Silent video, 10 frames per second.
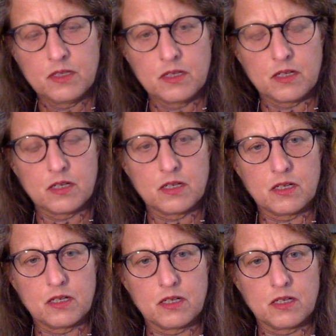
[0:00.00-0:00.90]

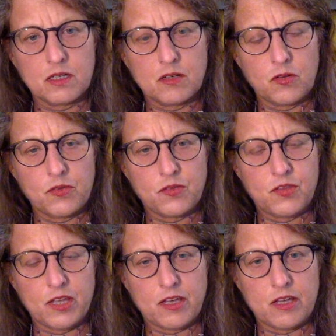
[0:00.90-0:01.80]

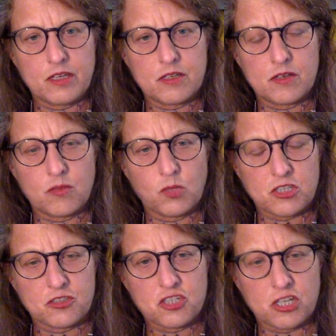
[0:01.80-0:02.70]
what's
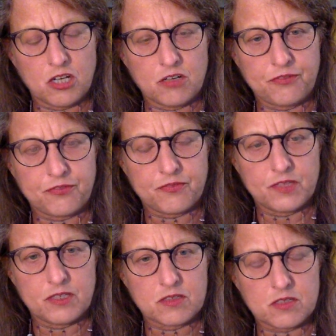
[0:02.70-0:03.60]
on the shelf
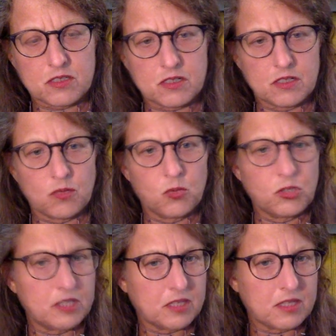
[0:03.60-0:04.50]
is
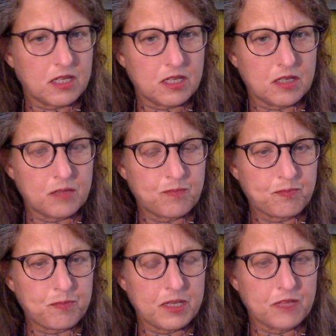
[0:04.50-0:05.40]
wood that they
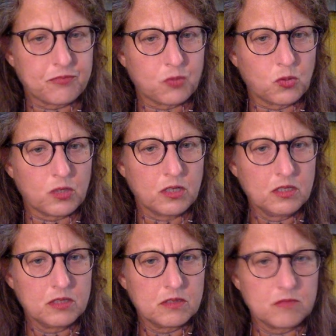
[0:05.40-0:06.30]
paid for,
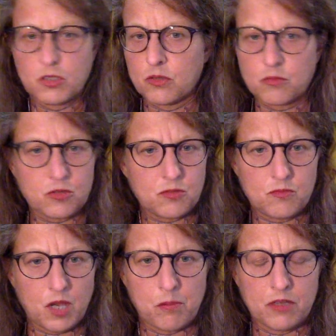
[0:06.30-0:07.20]
you know,
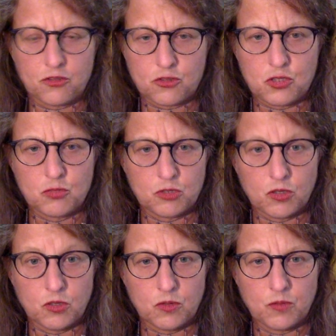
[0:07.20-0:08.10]
a month or two
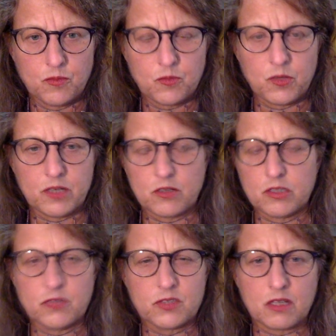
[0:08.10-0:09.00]
ago, right? Or
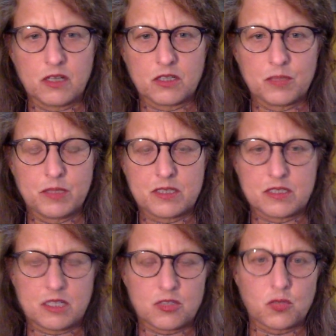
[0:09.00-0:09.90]
even longer, because it
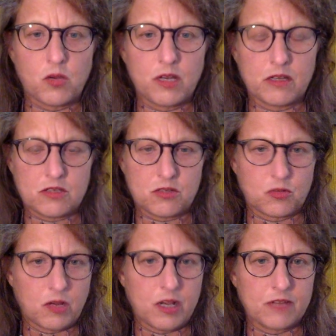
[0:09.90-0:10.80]
takes a while to
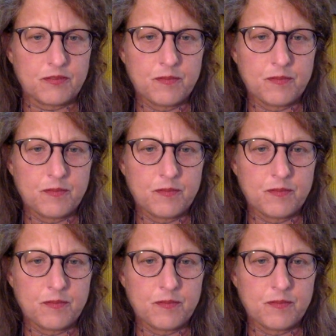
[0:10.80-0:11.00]
arrive.